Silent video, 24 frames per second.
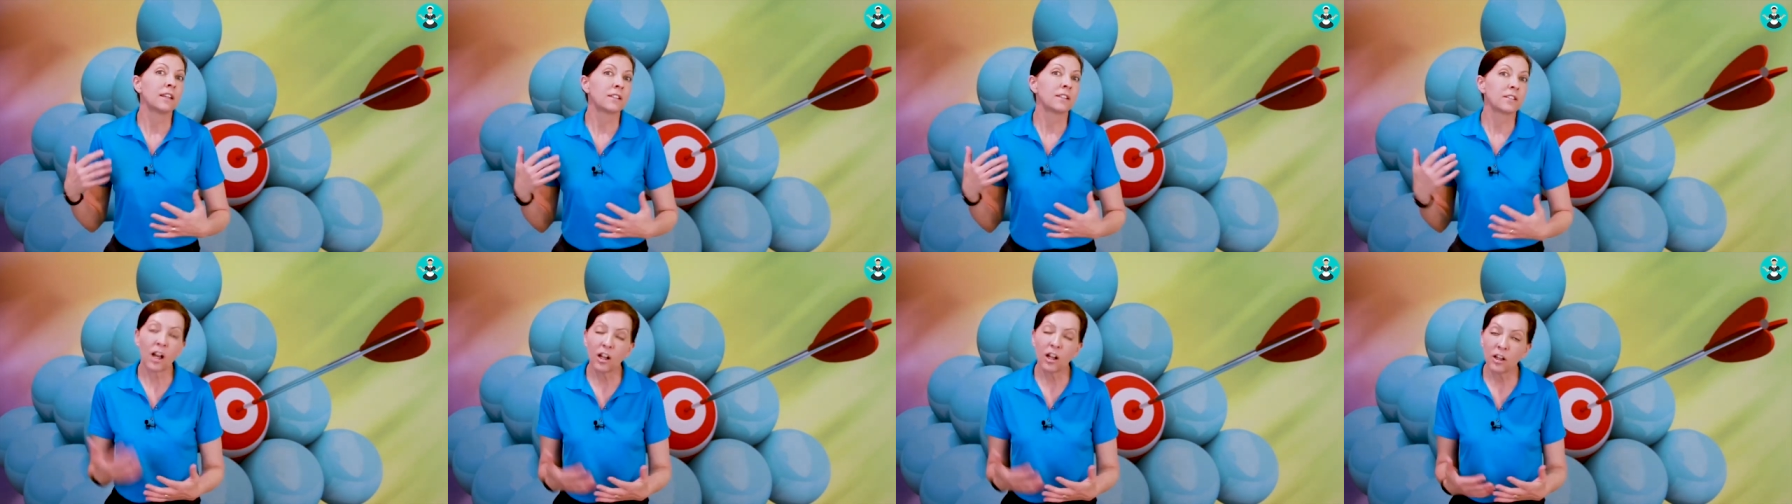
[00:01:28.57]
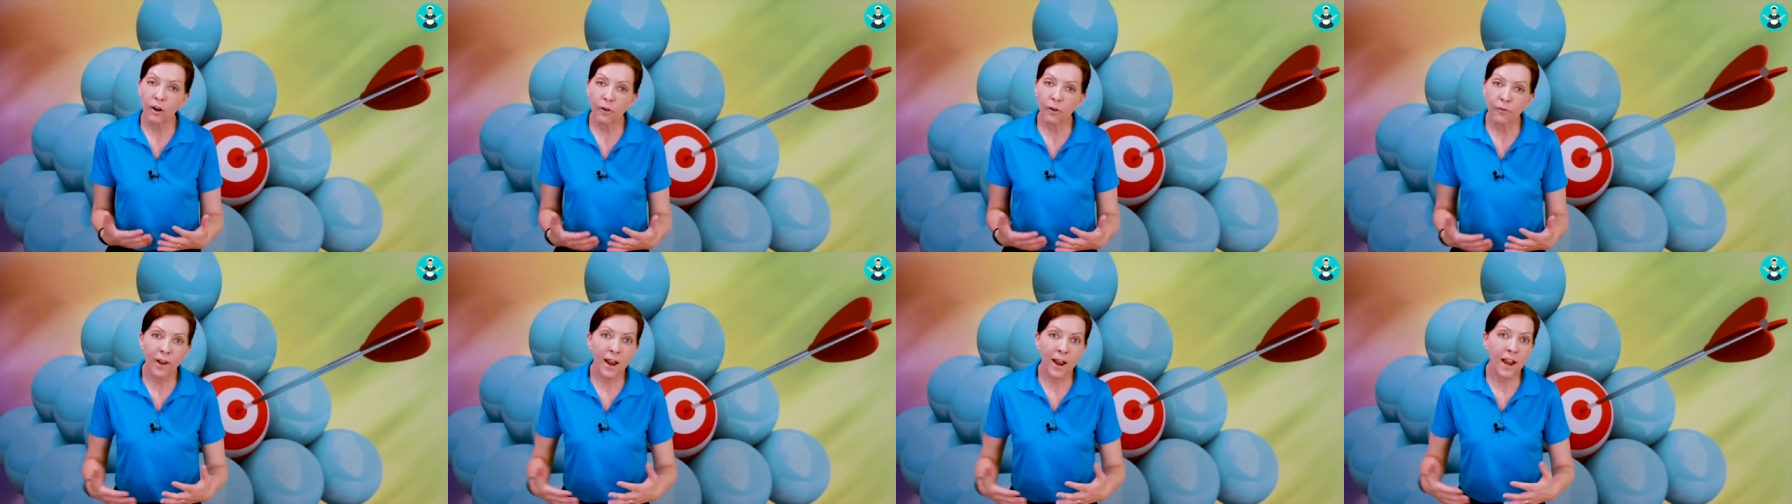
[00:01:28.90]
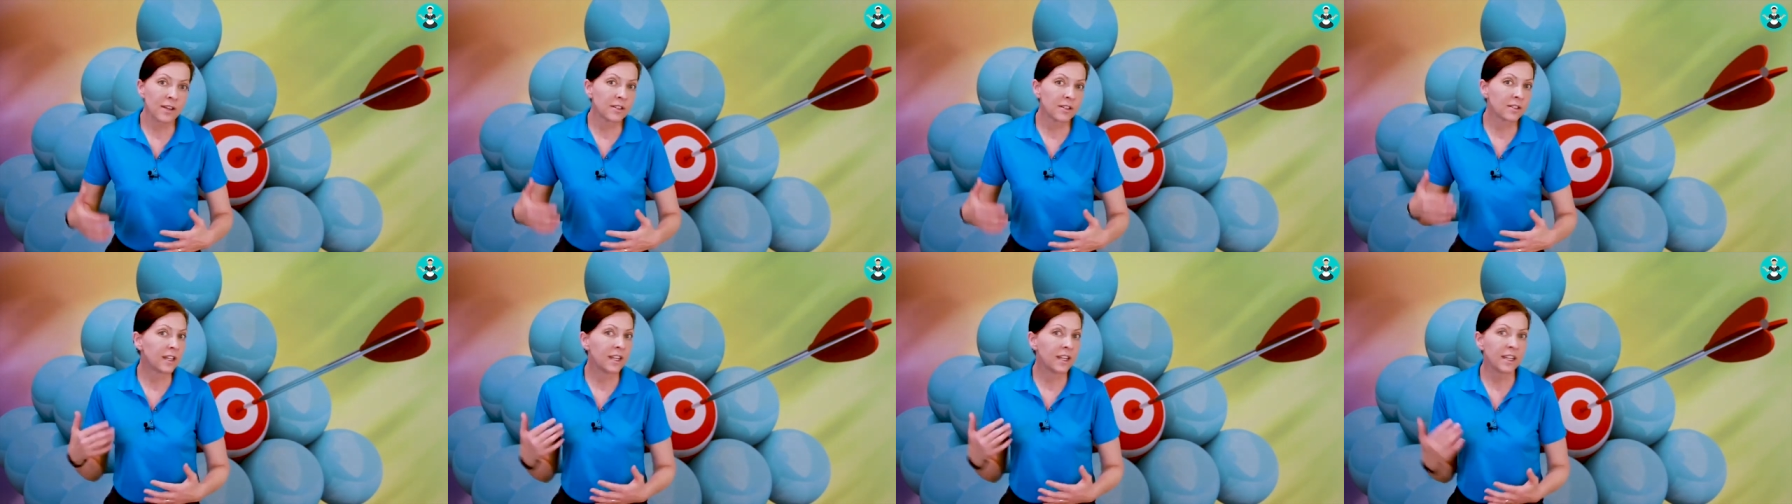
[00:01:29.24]
it's color
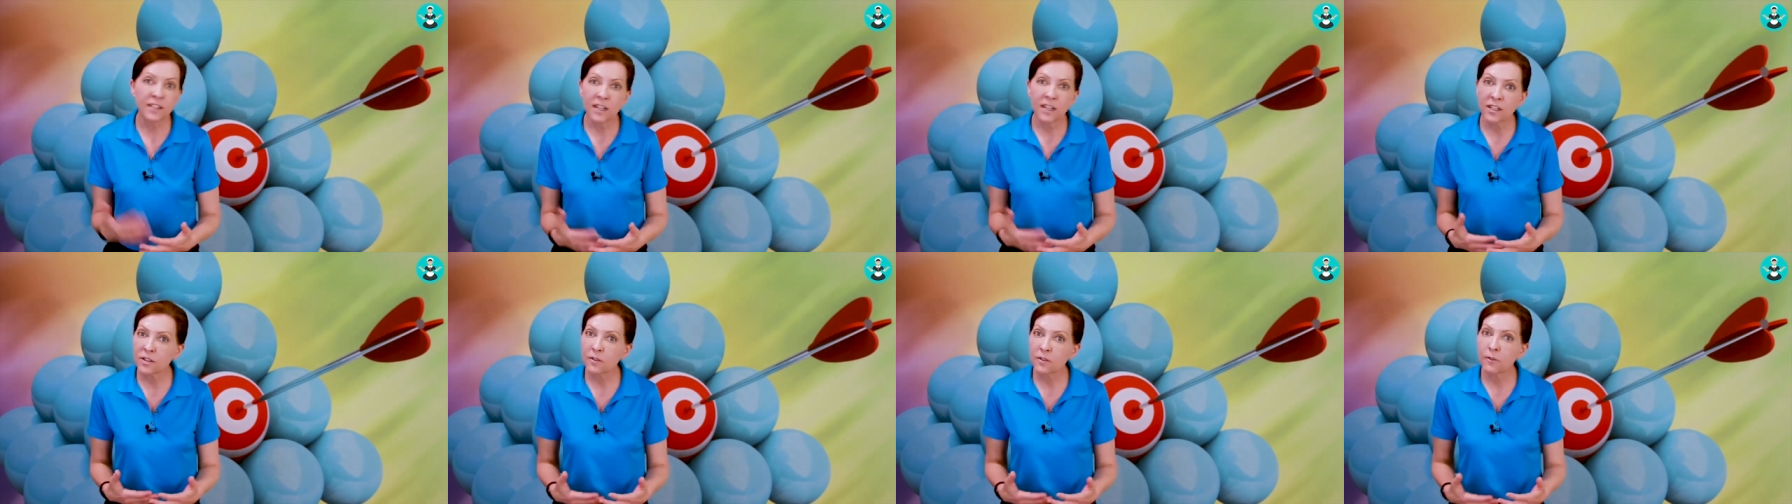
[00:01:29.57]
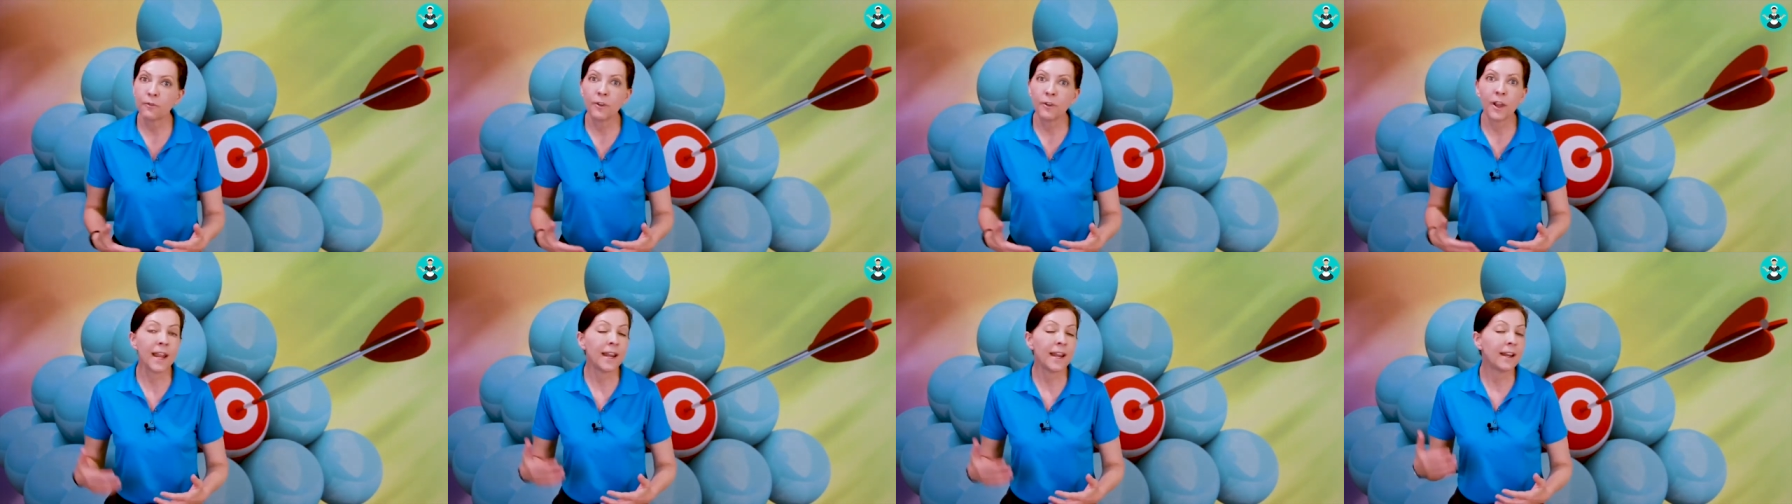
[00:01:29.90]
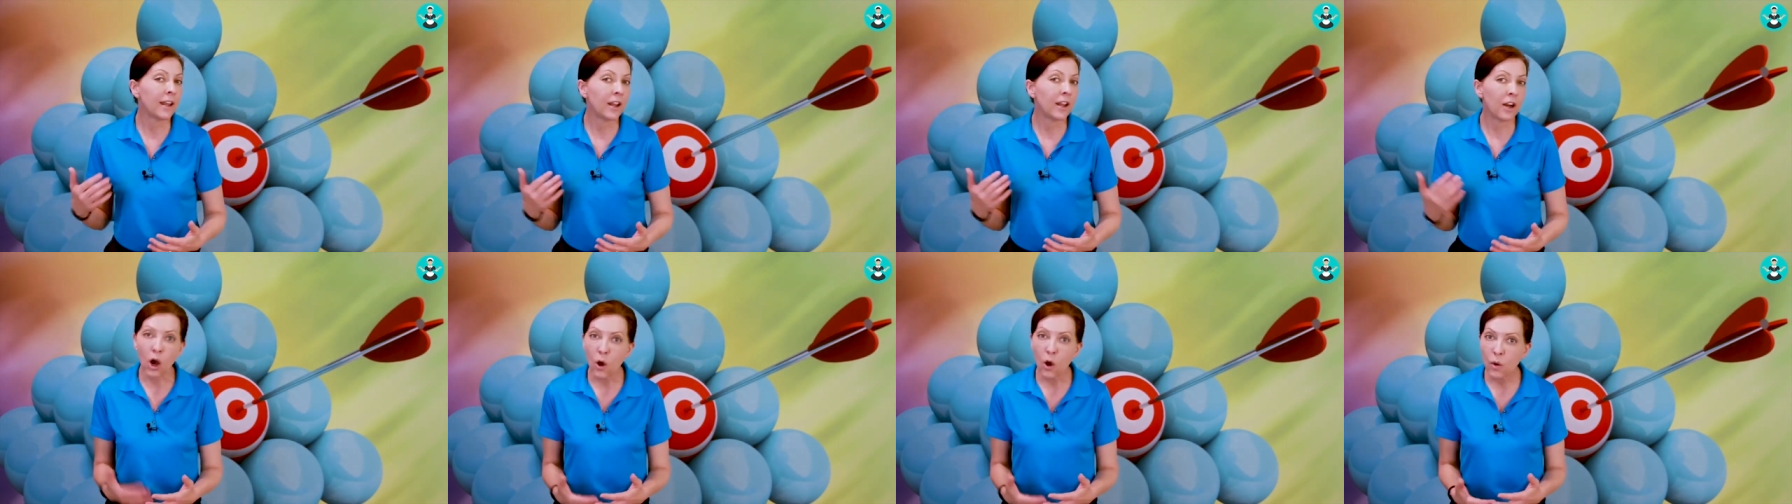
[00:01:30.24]
fast, it doesn't
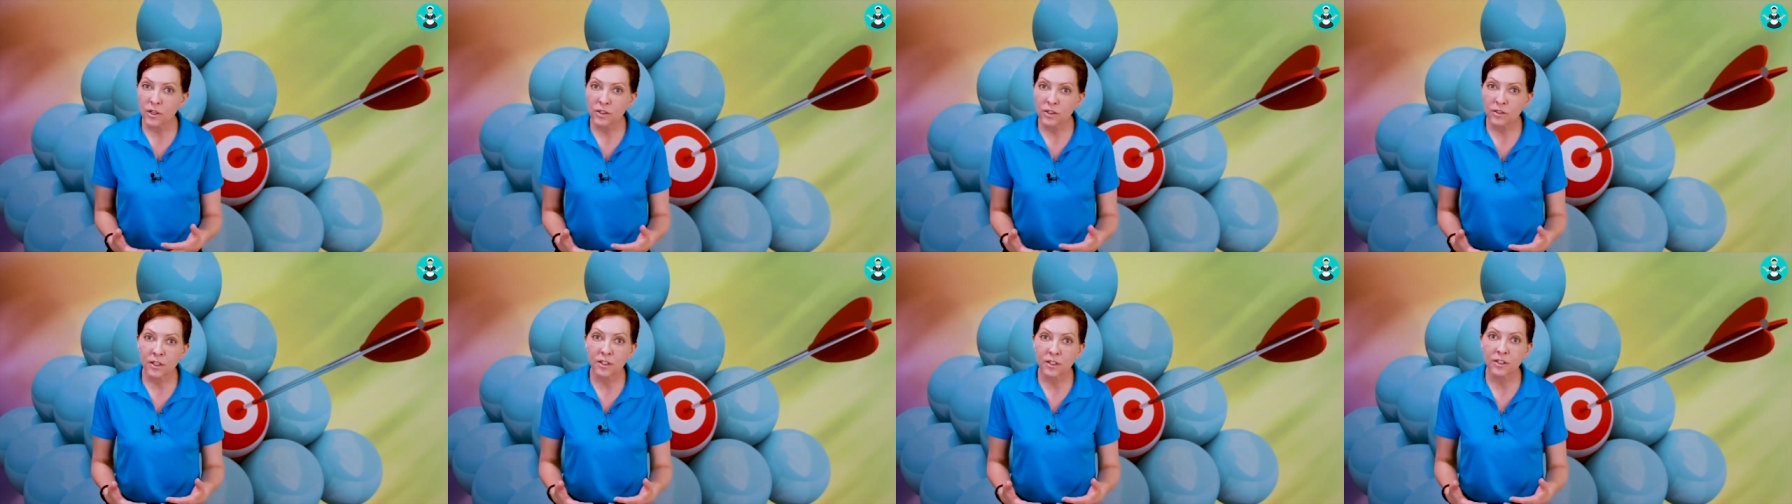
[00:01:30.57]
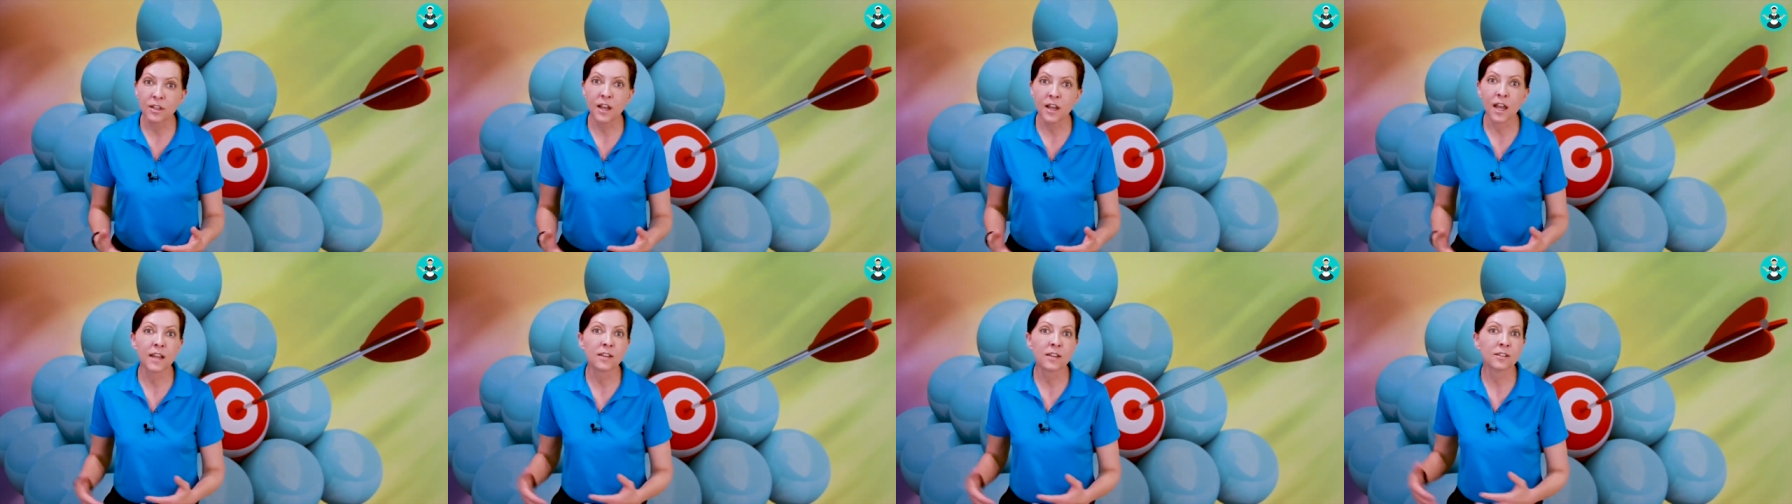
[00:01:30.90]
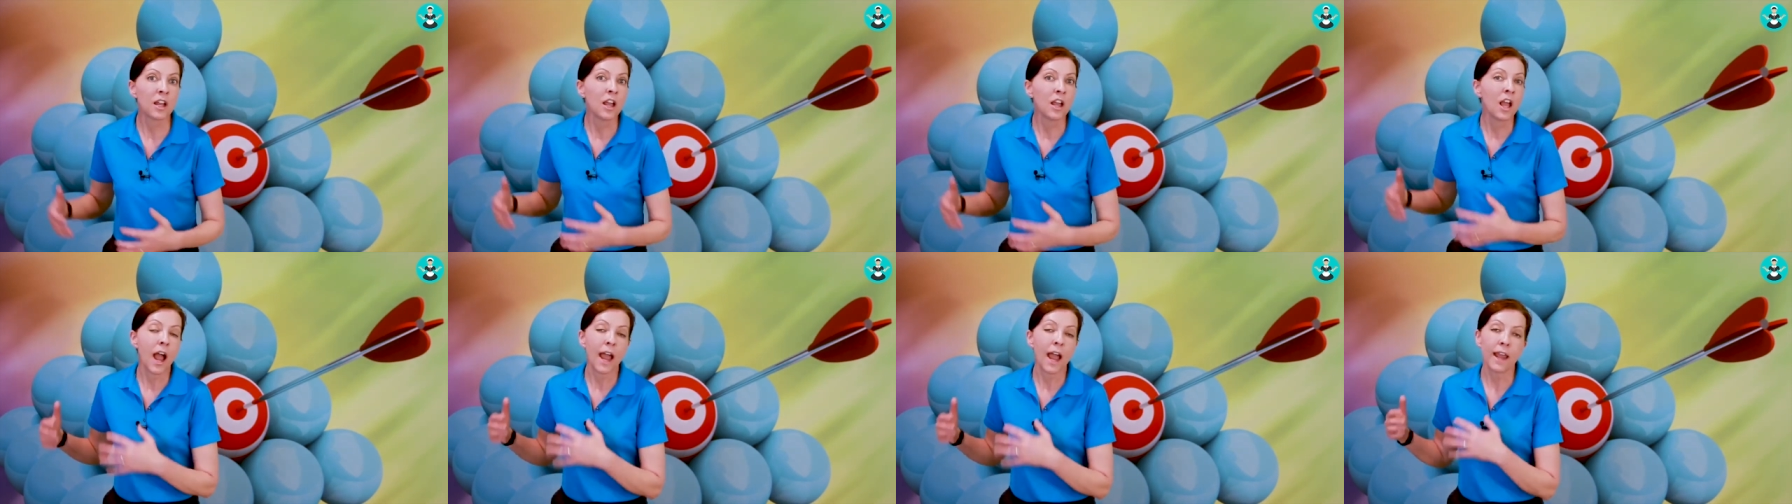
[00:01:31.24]
fade, it always looks
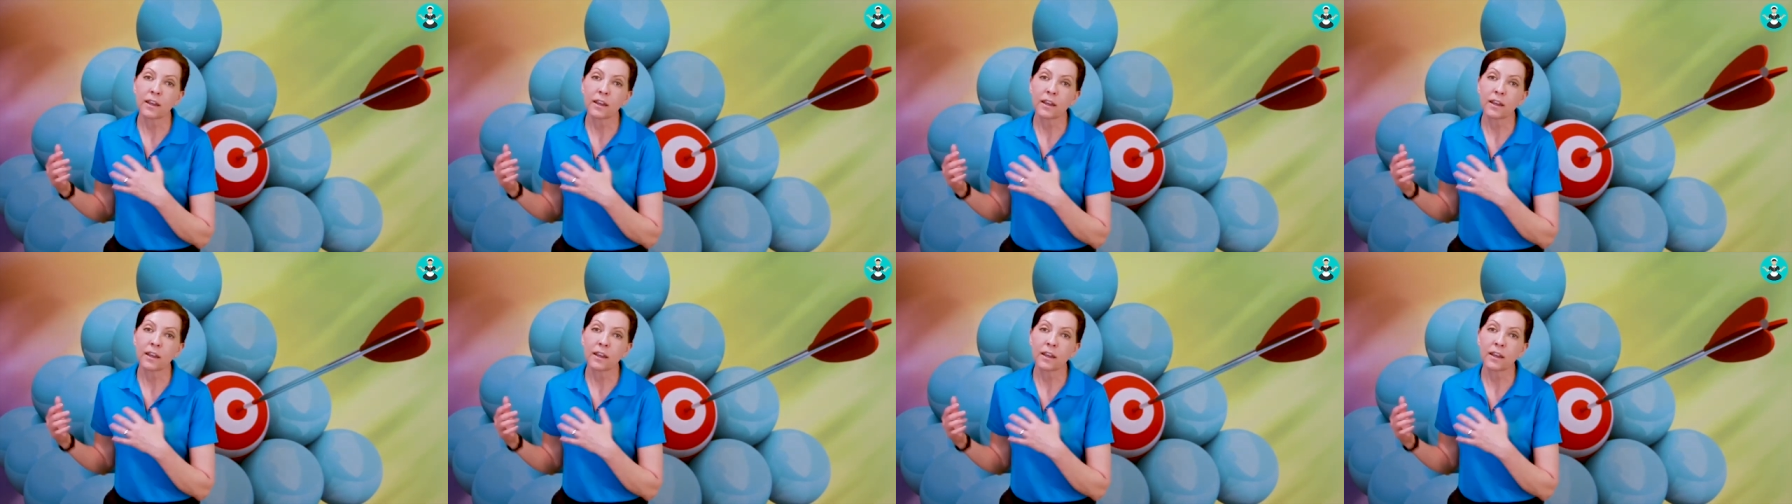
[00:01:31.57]
nice.